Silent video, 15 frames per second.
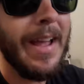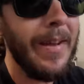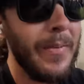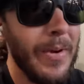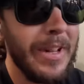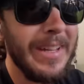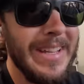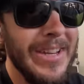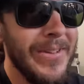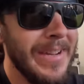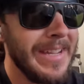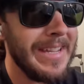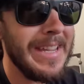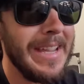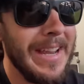And really you
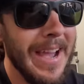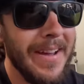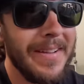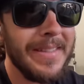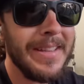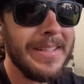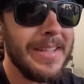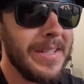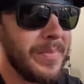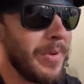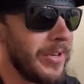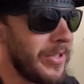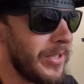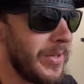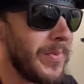can geek out on this as
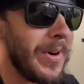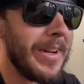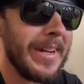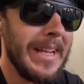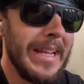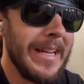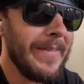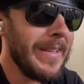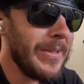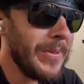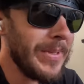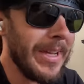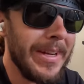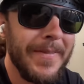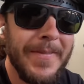much as you want. Again, if this
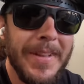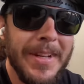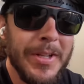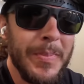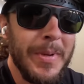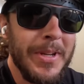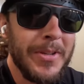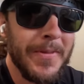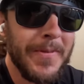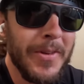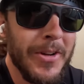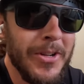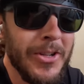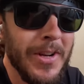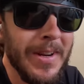was like a finished piece of
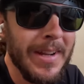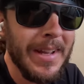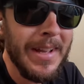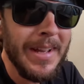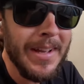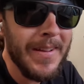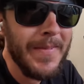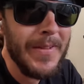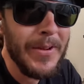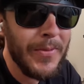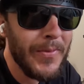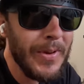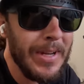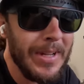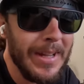furniture, feel
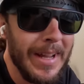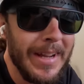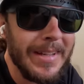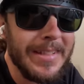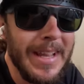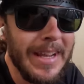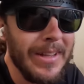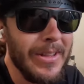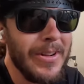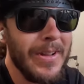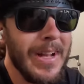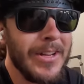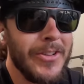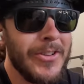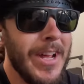free to like take a
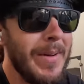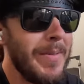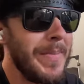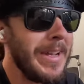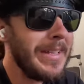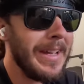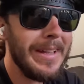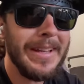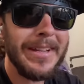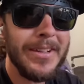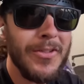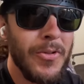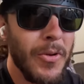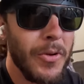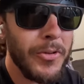little extra time and make that like
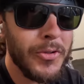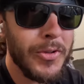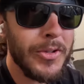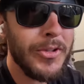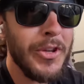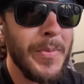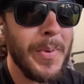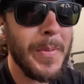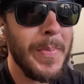ultra super